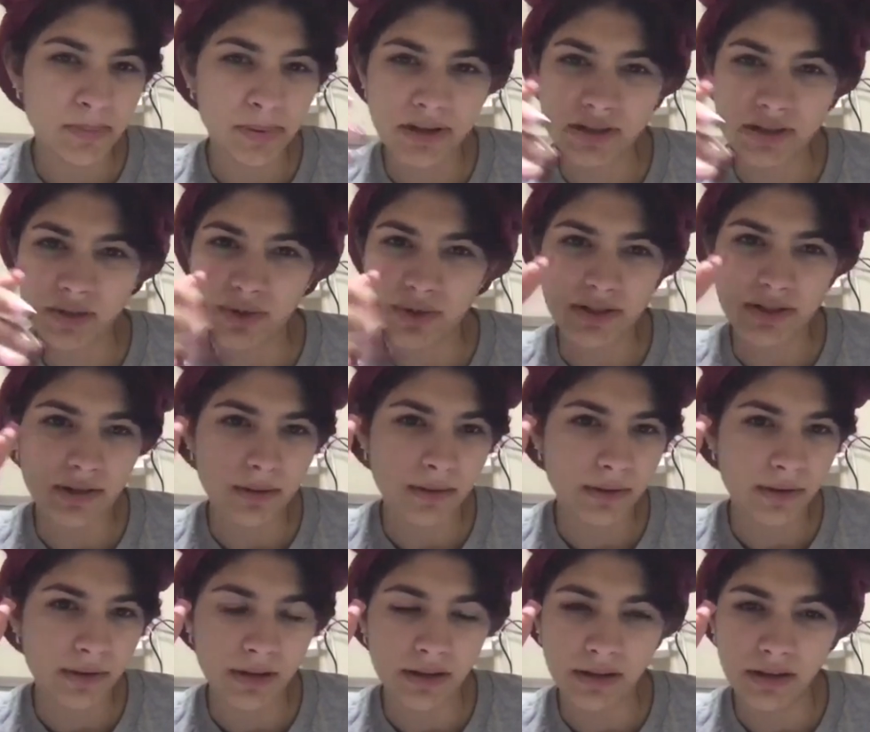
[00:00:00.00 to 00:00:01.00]
Plus wasn't a
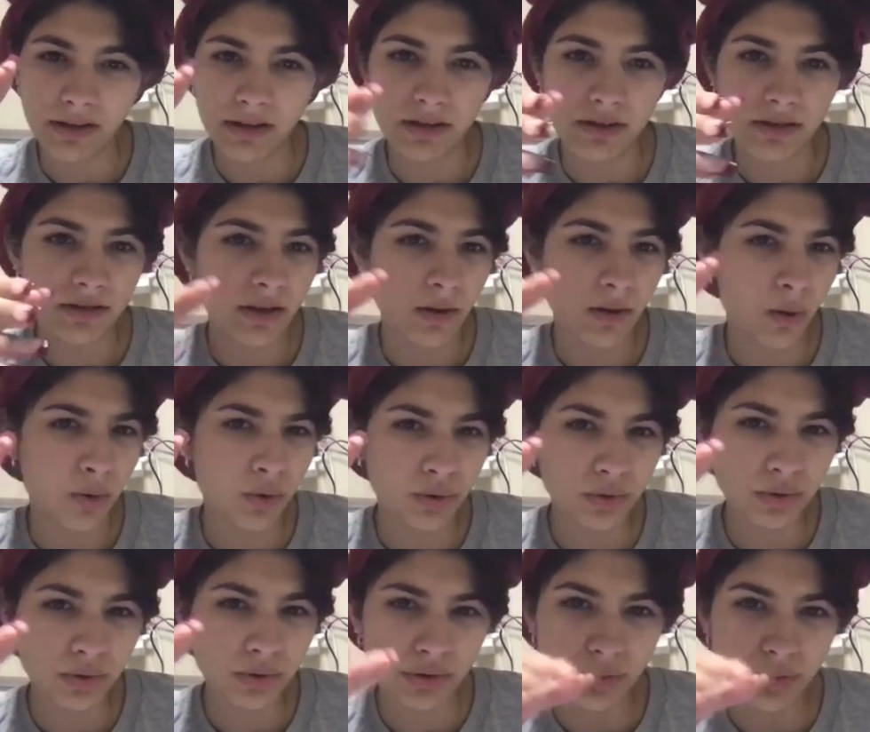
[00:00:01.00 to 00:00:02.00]
thing.
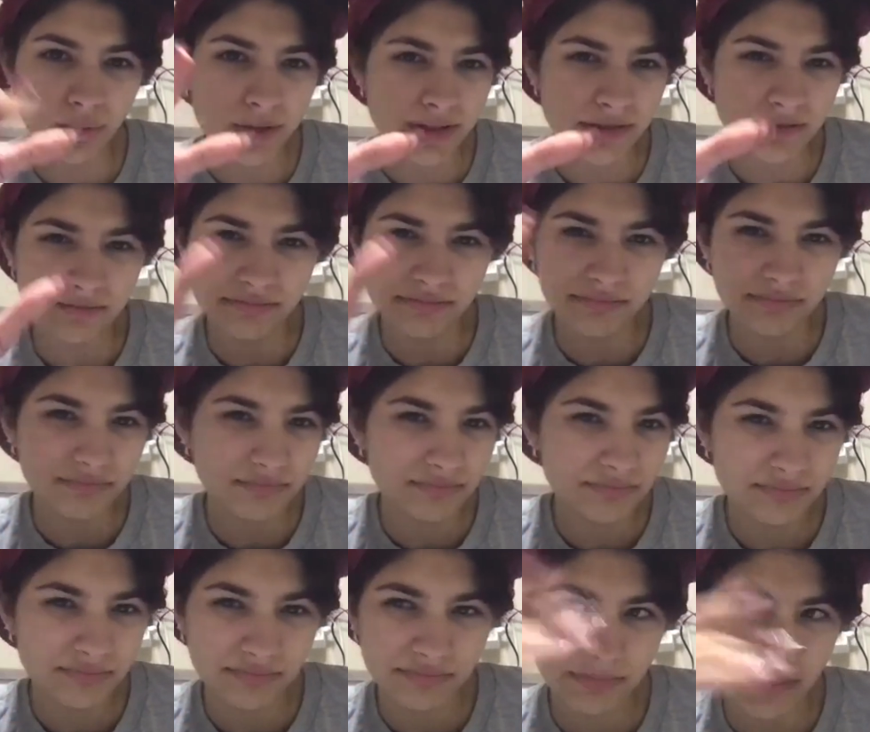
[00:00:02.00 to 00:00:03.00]
Hulu wasn't
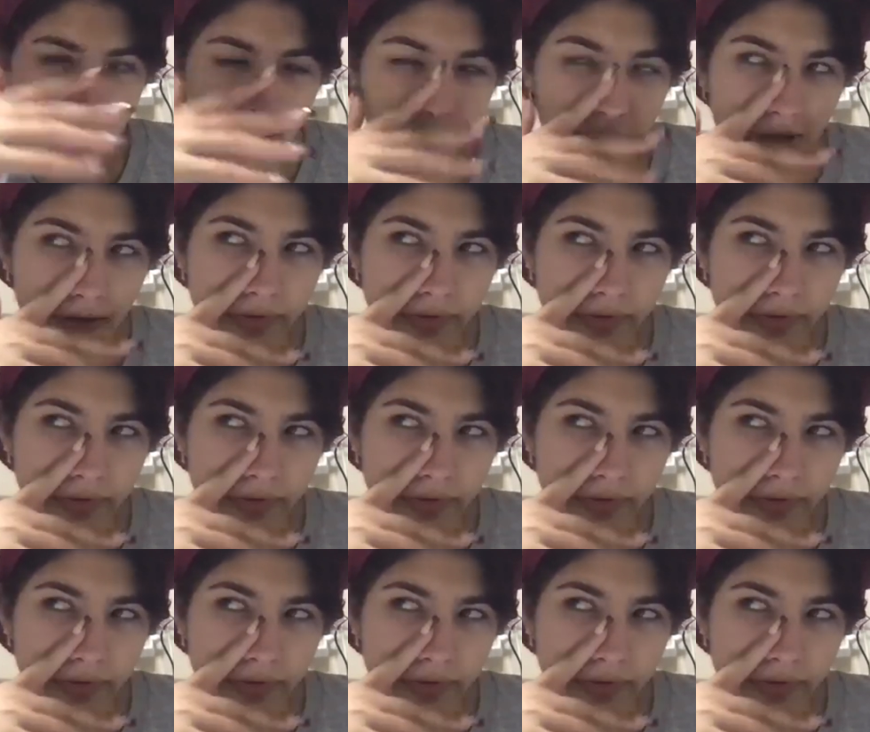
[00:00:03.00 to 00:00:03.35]
that big of